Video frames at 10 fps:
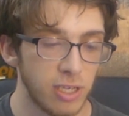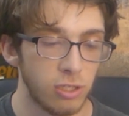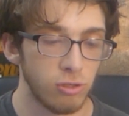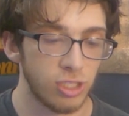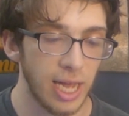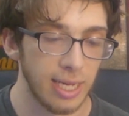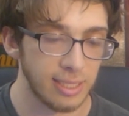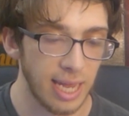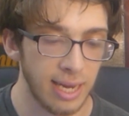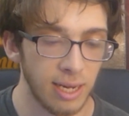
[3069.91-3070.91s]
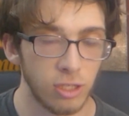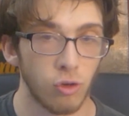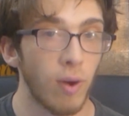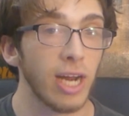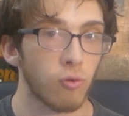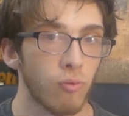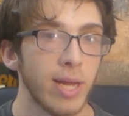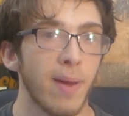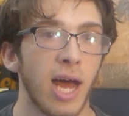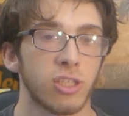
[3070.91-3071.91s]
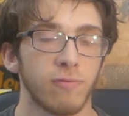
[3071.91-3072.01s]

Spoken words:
in 2 sets in a direct rematch